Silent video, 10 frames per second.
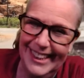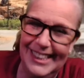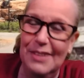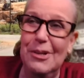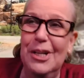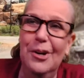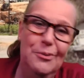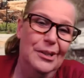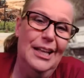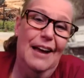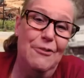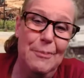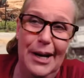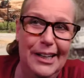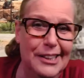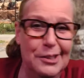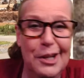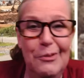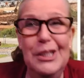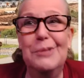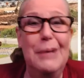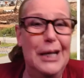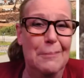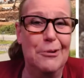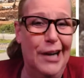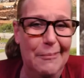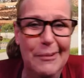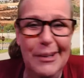and then we, we laugh about it because we just make up crap.